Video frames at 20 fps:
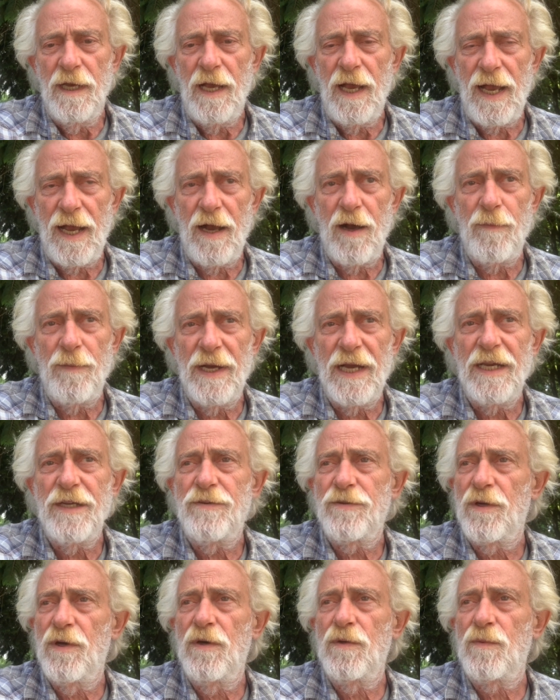how my
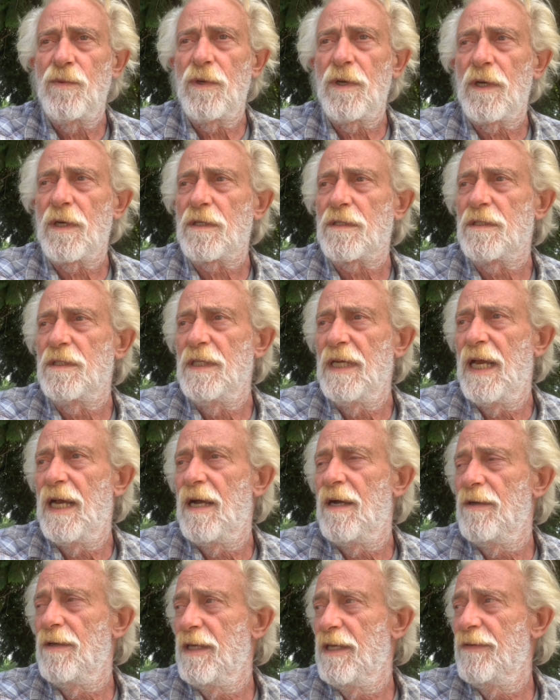drone works and
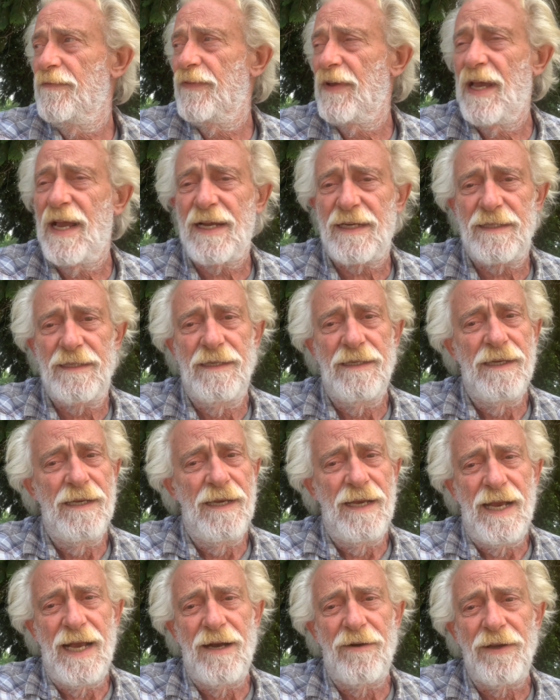how, in fact,
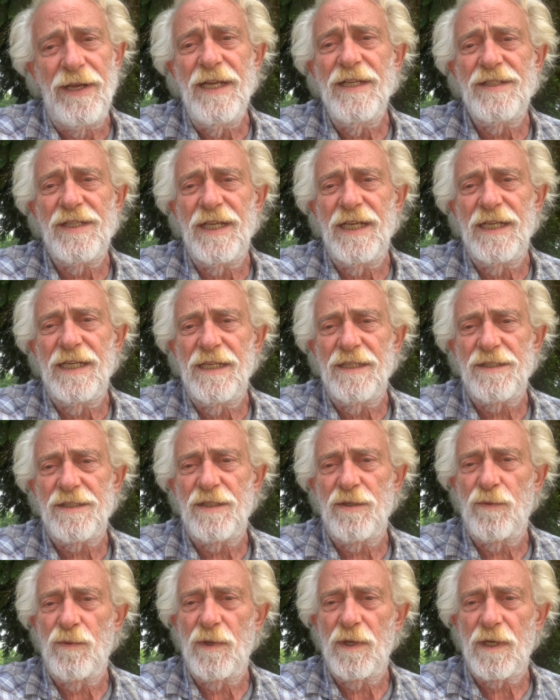how easy it is
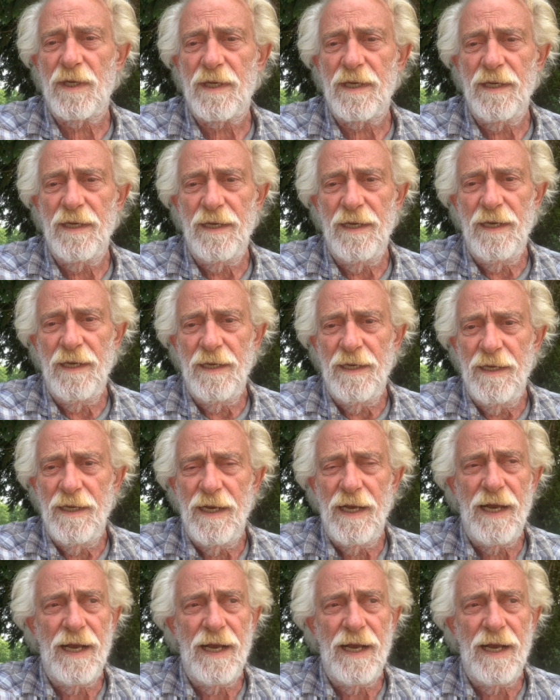to work.